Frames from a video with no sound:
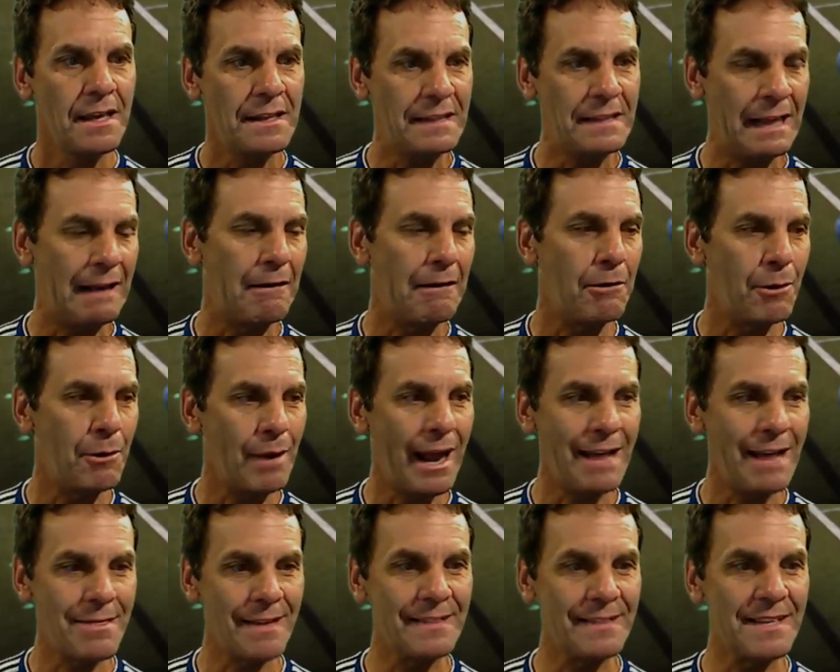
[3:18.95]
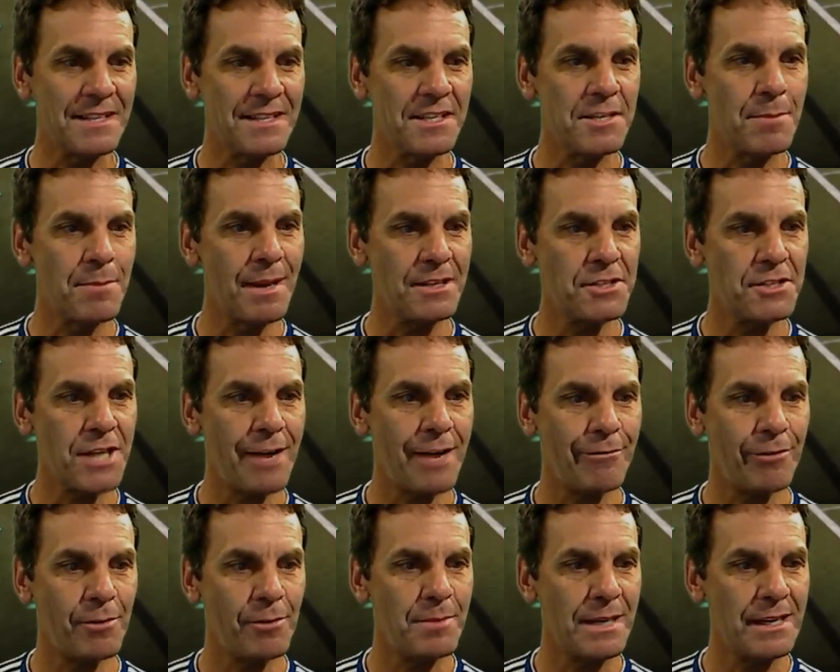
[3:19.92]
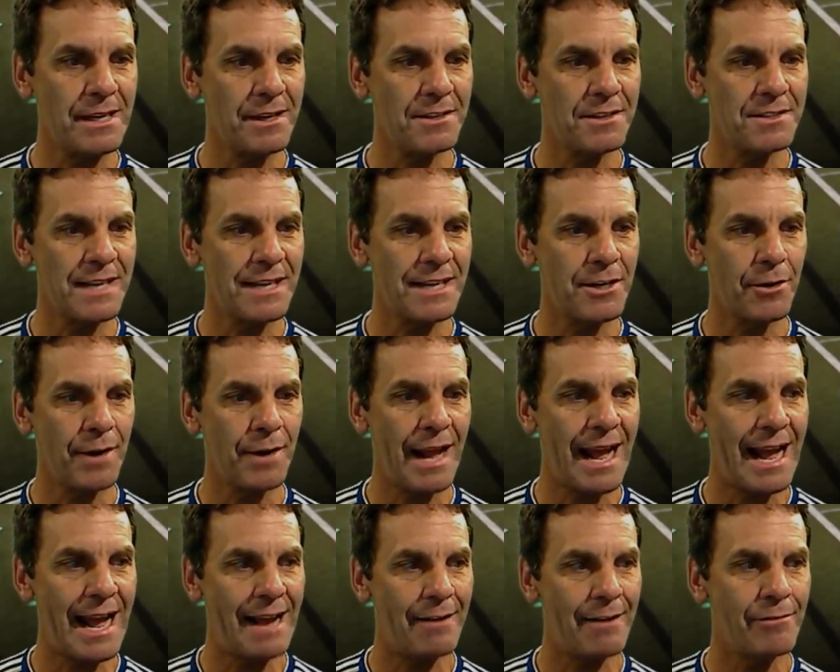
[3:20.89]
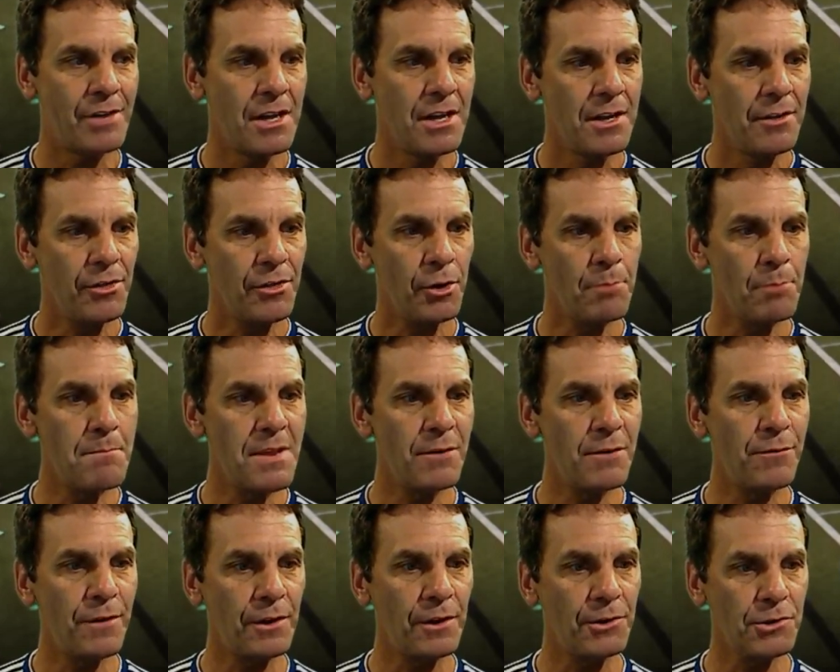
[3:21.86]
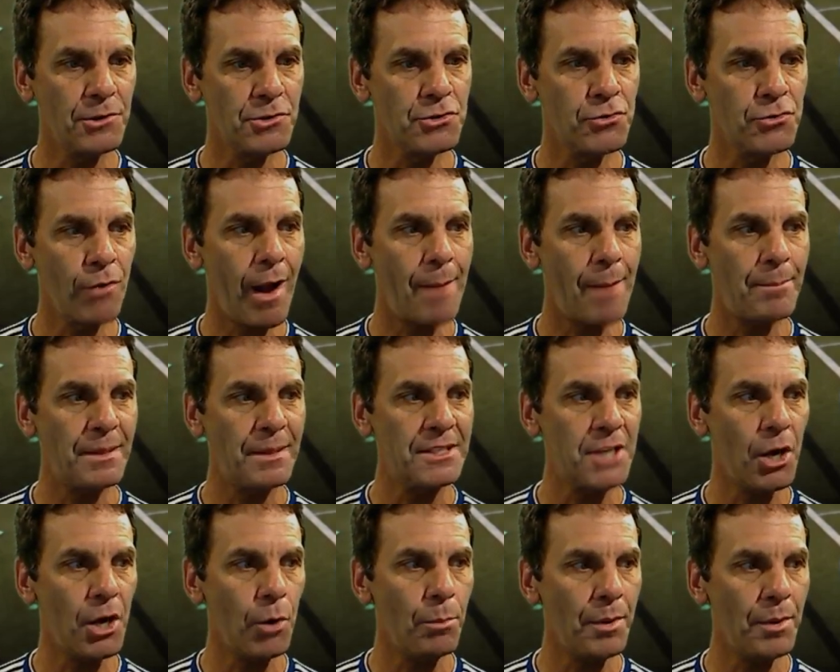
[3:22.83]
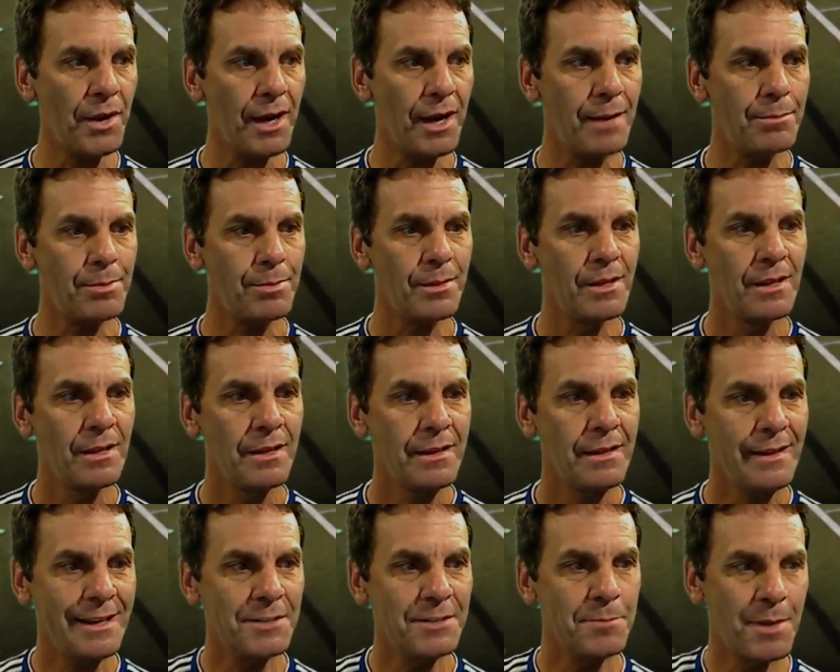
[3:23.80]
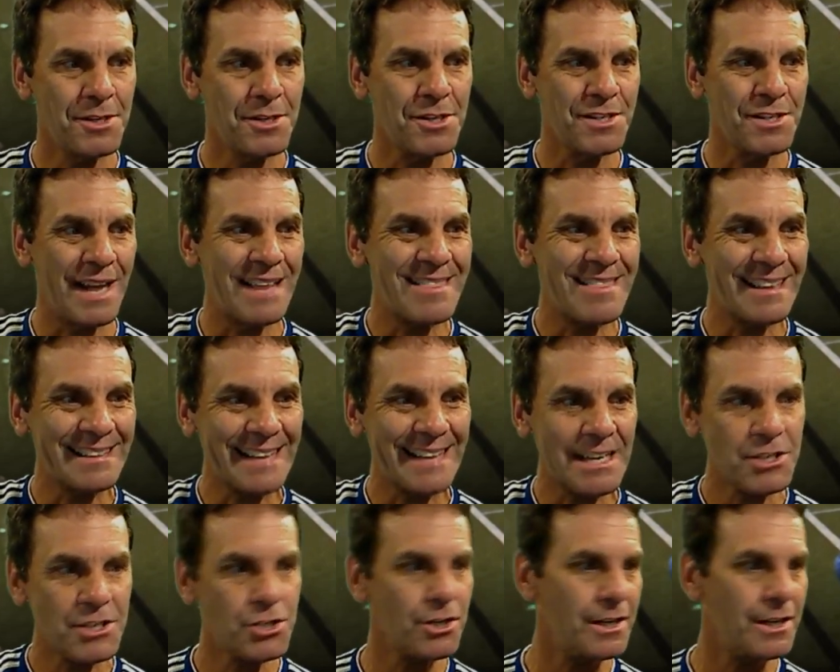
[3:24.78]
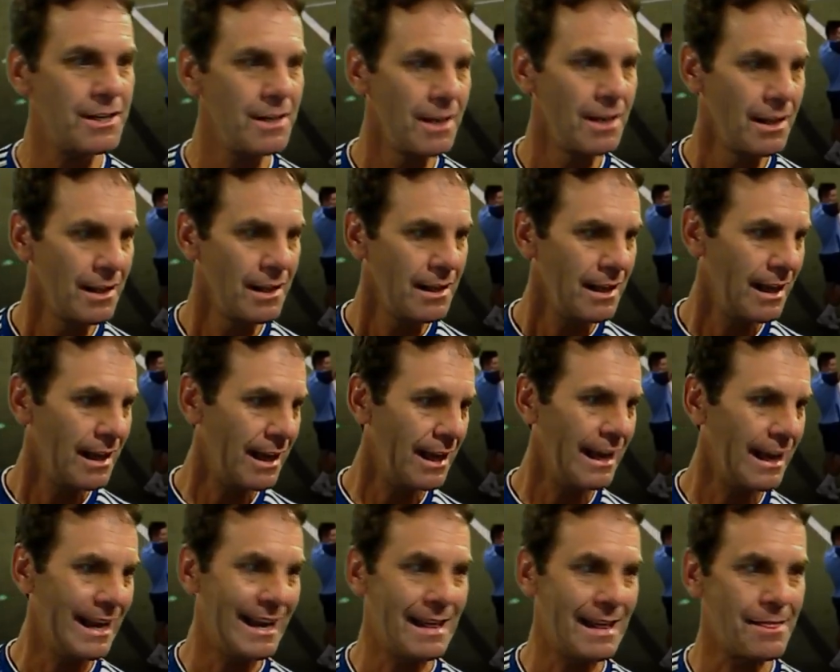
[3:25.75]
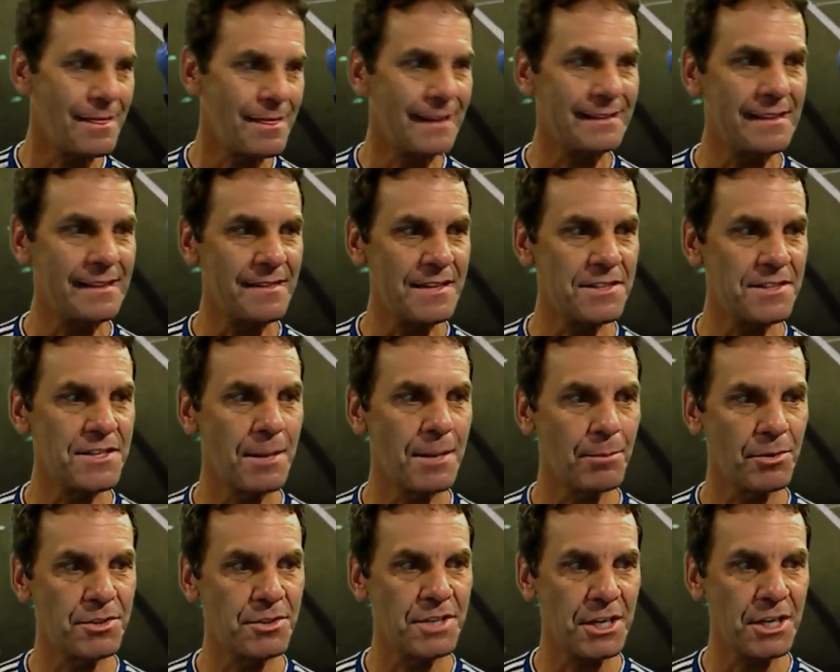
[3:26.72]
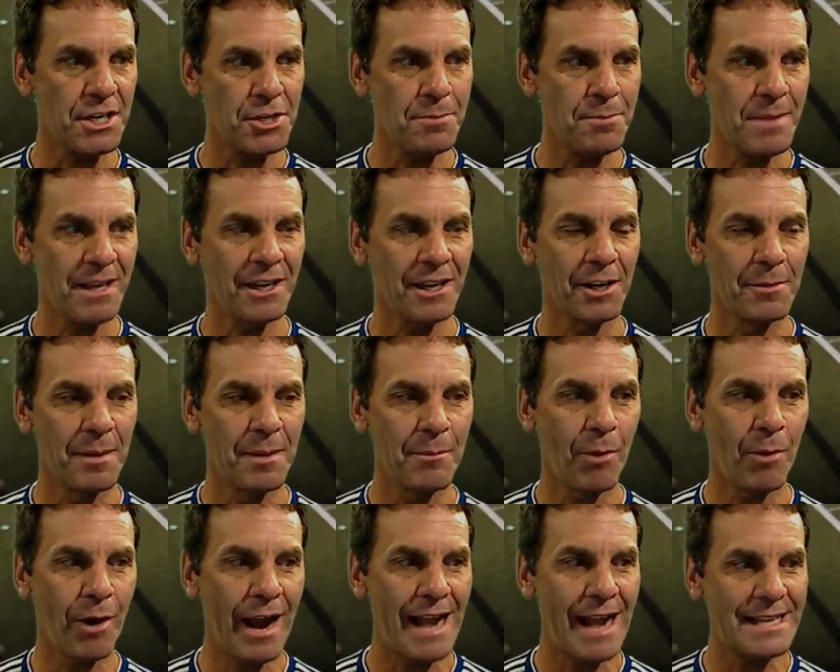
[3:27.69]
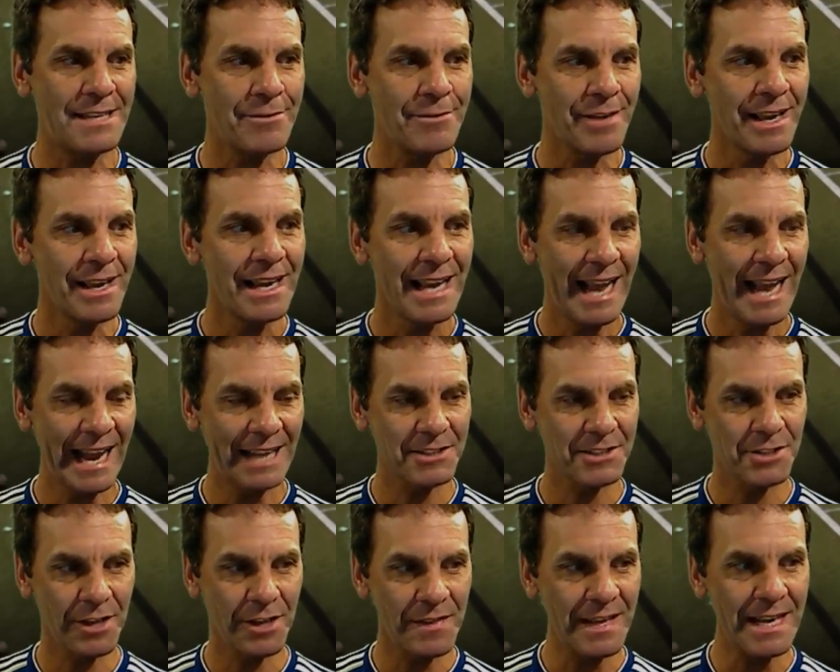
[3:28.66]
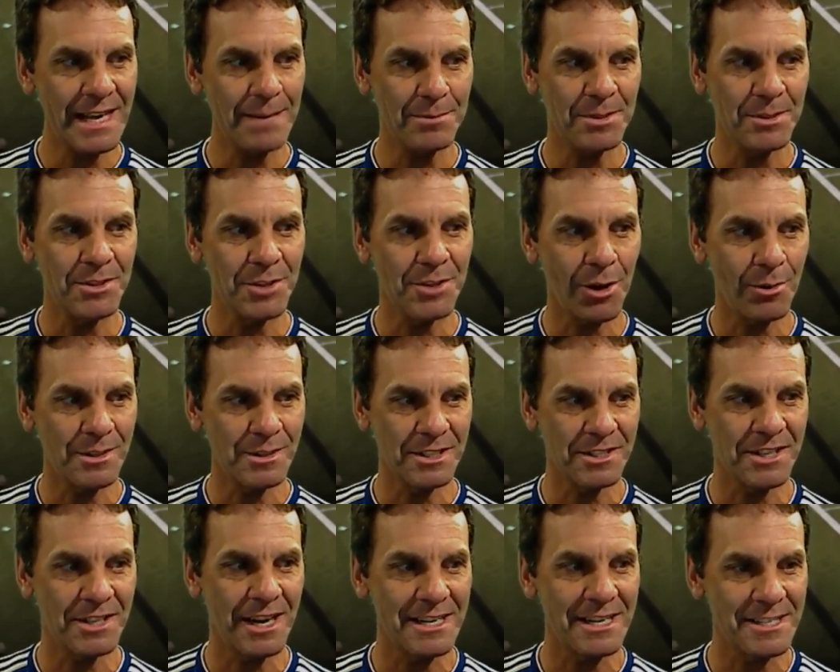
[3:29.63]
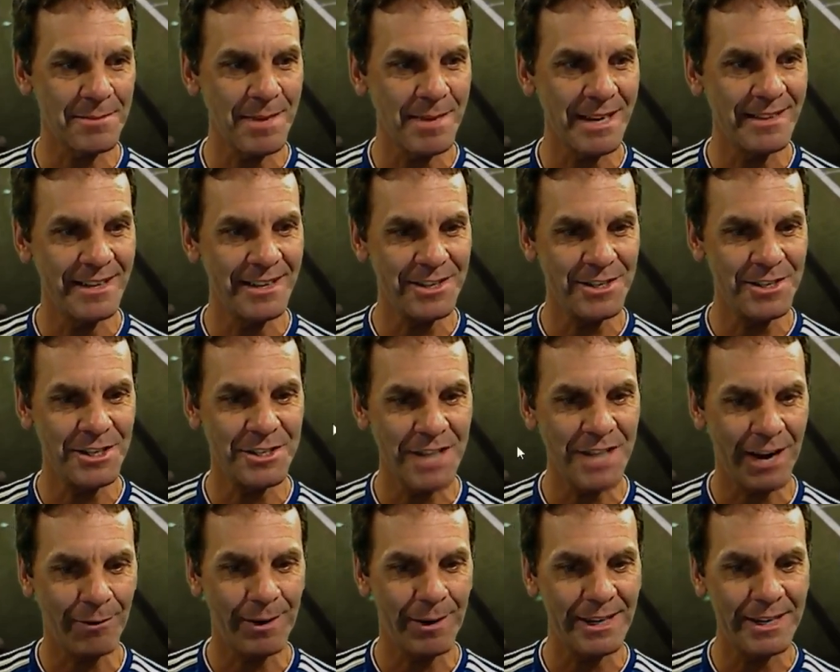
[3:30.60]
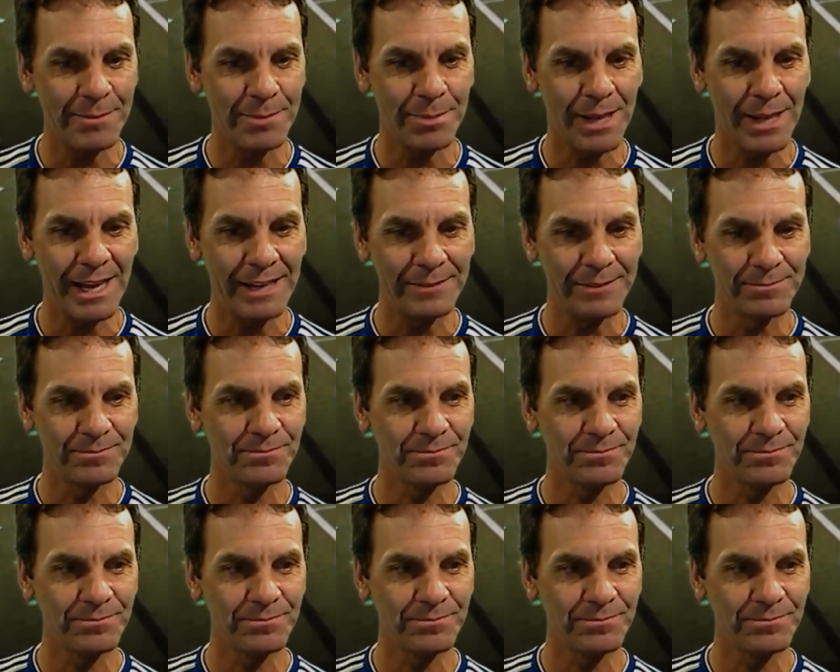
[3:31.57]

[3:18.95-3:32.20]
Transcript: Now, I think this is a bit tougher because they don't have their midfielders dropping to open up as much as I think they should. And I think that this number 6 should be a little bit more active. Hands on the hips is always a sign to me that she's not ready to play.